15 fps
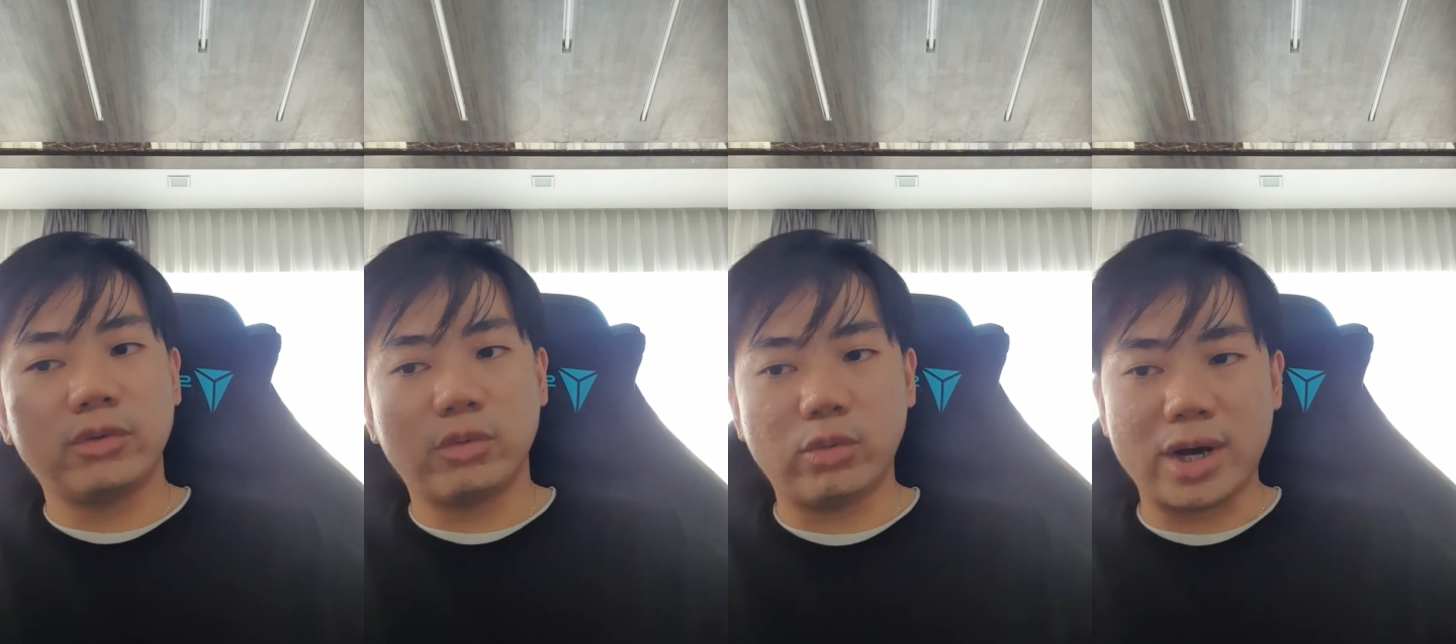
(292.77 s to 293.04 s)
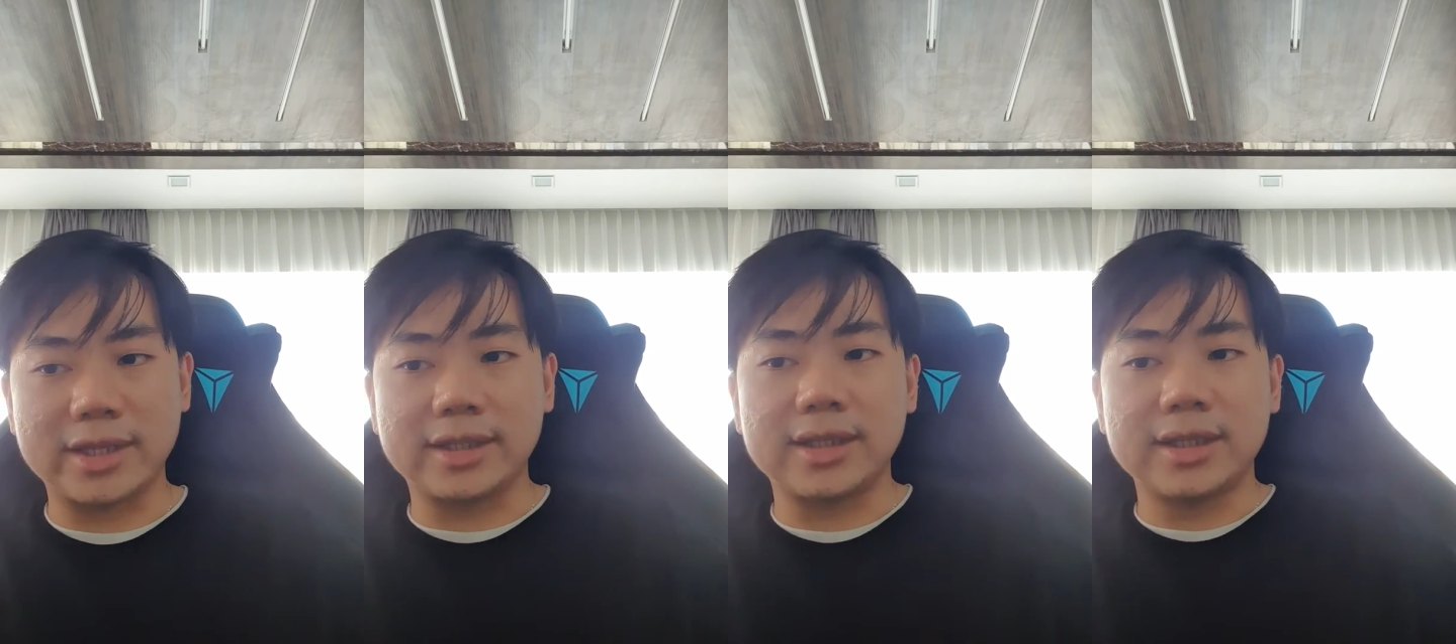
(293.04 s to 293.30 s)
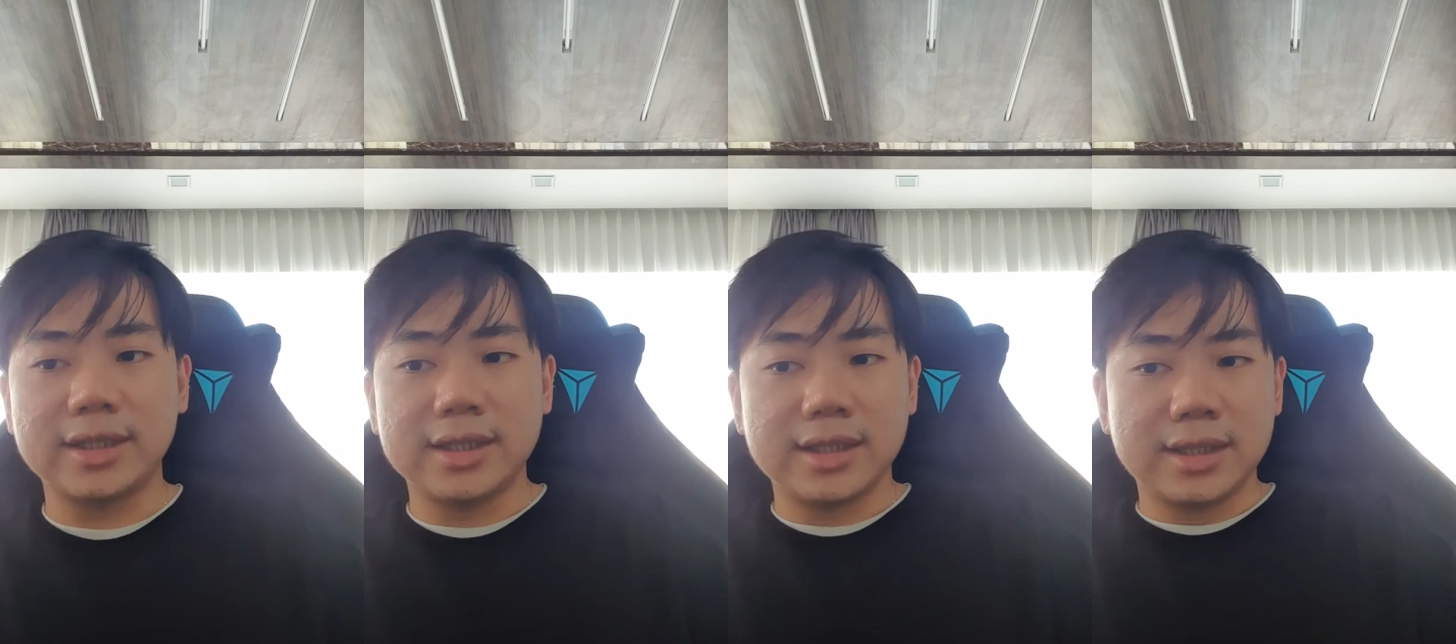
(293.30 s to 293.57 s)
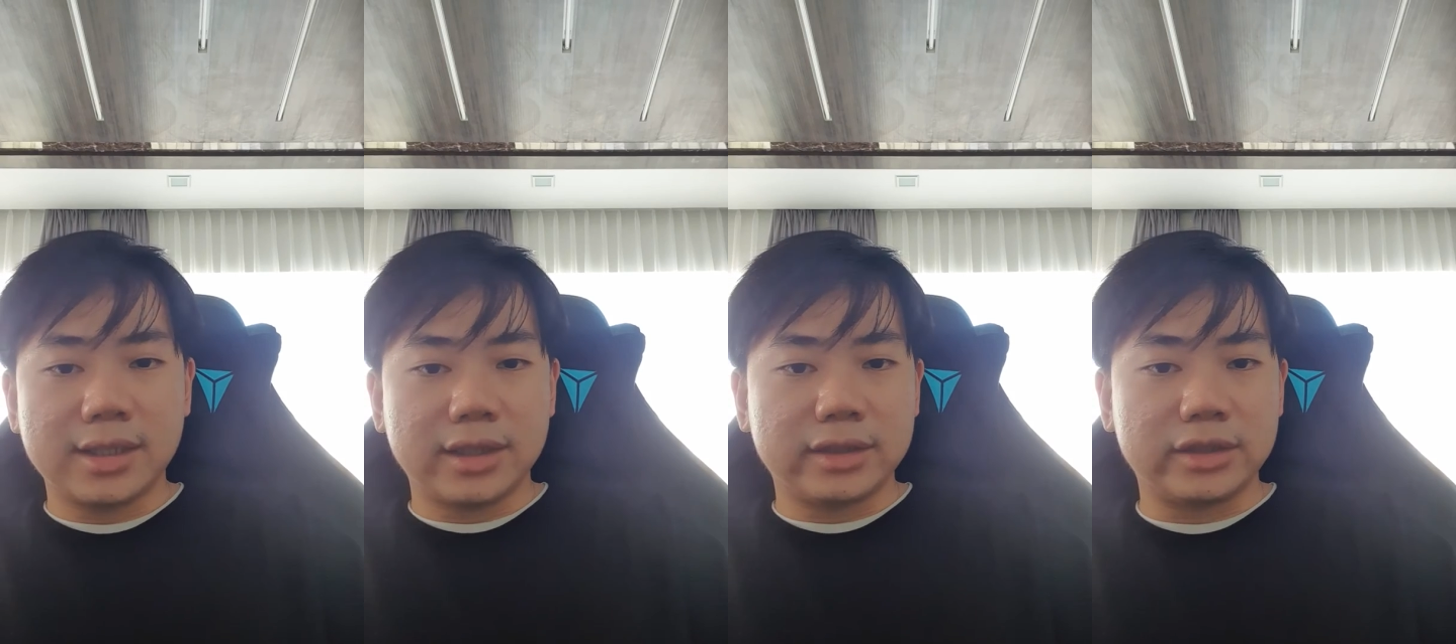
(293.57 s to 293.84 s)
1.
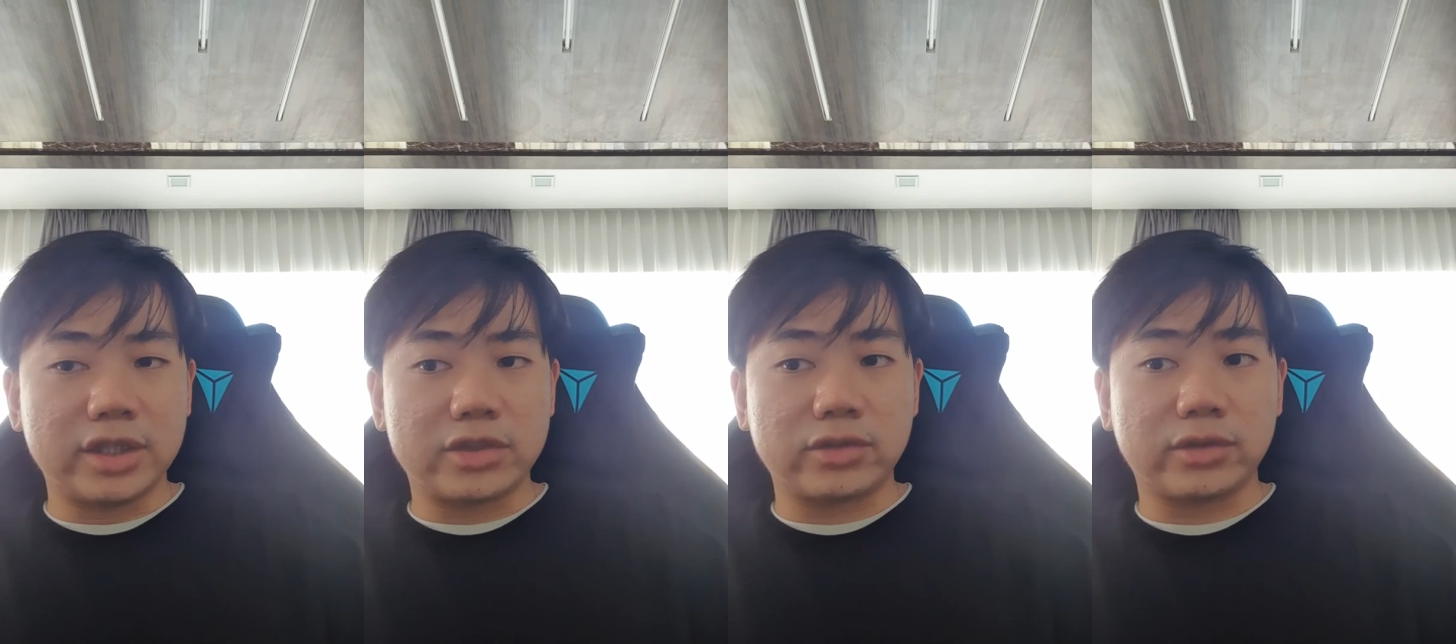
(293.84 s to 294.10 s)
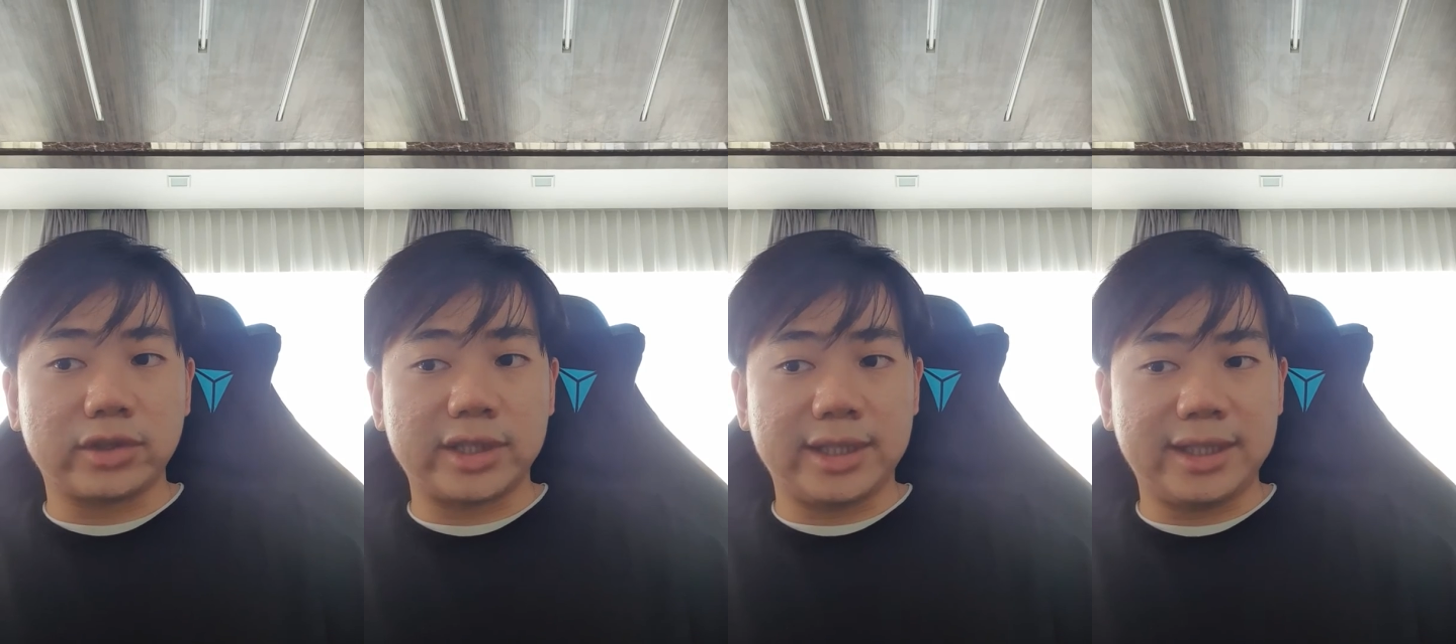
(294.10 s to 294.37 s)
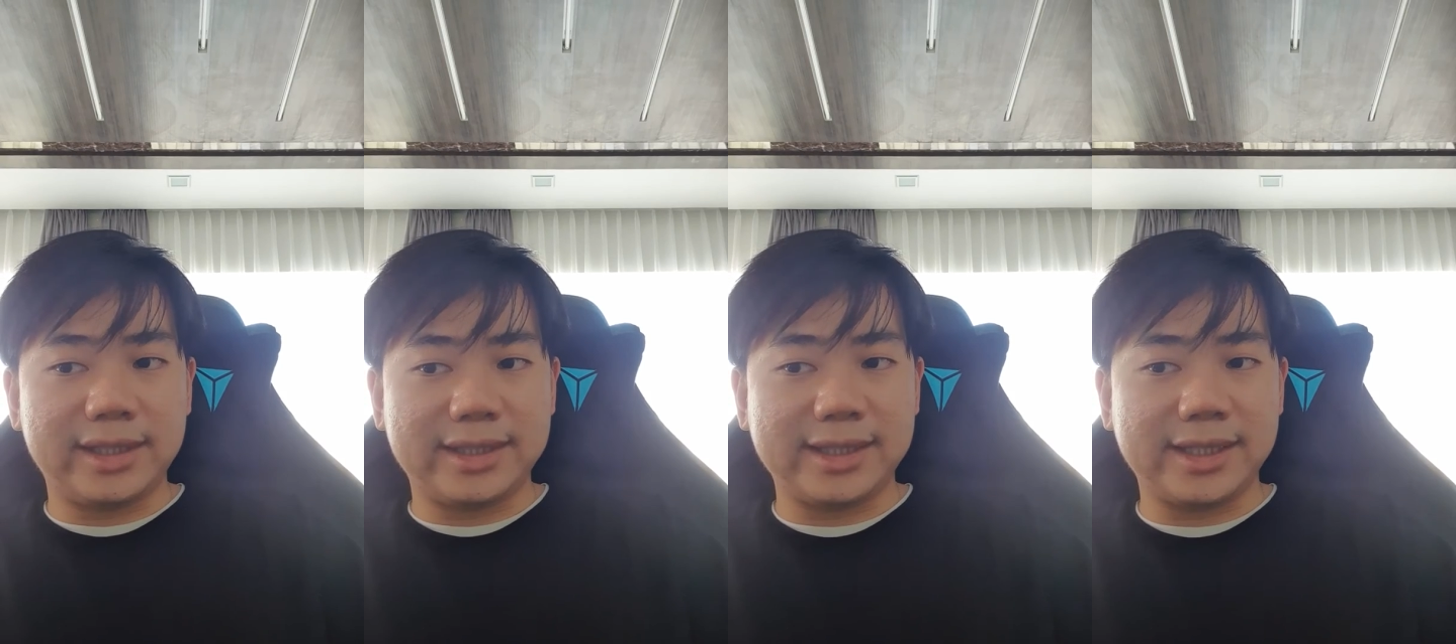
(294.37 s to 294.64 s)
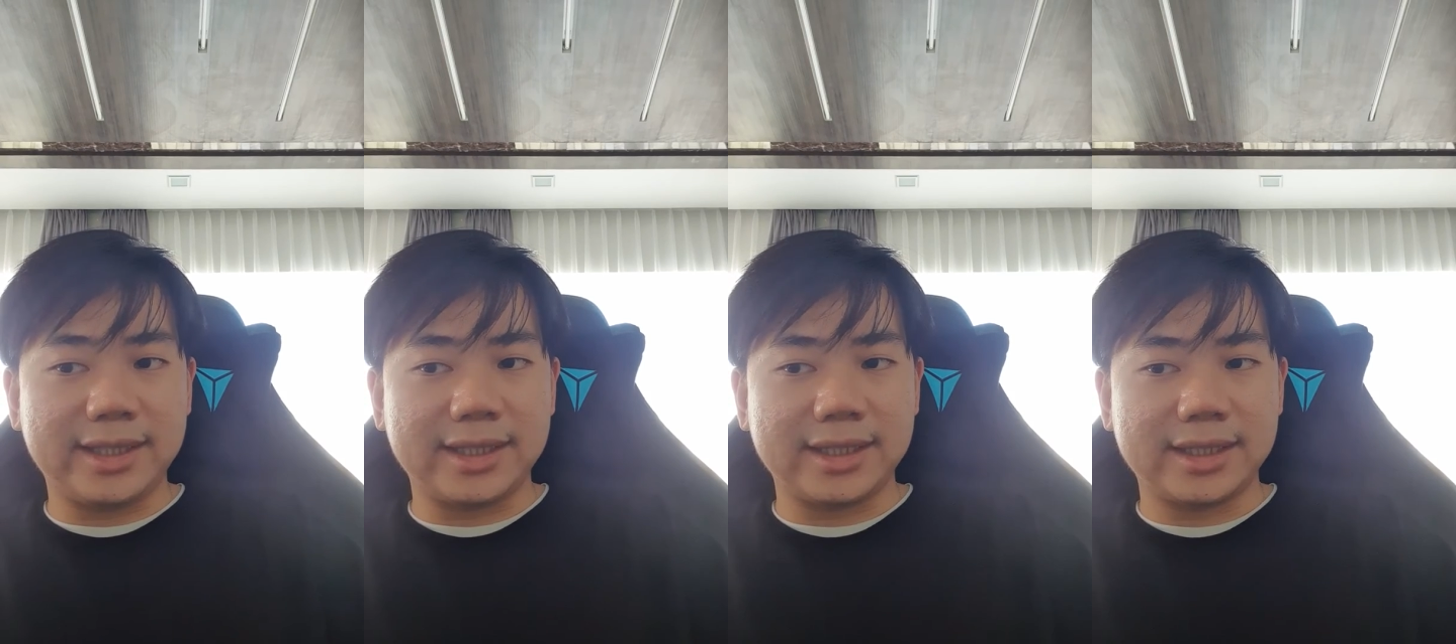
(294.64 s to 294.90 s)

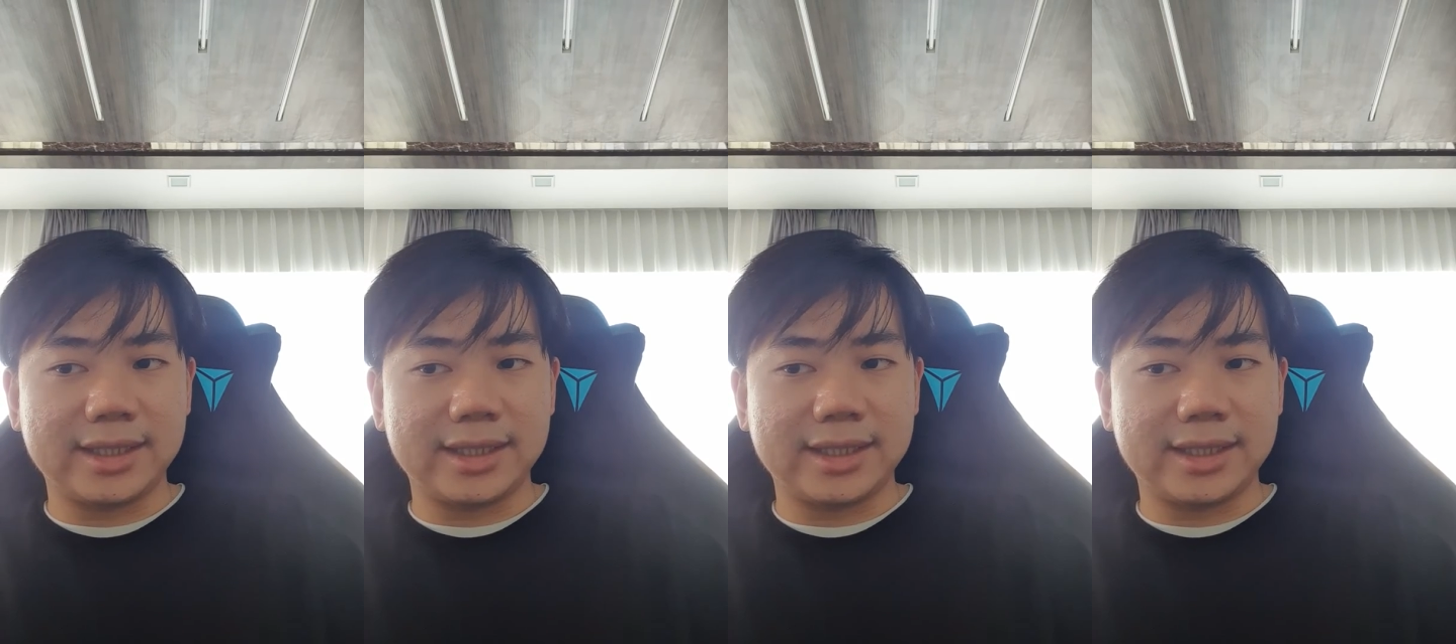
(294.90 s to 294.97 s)
Nationality.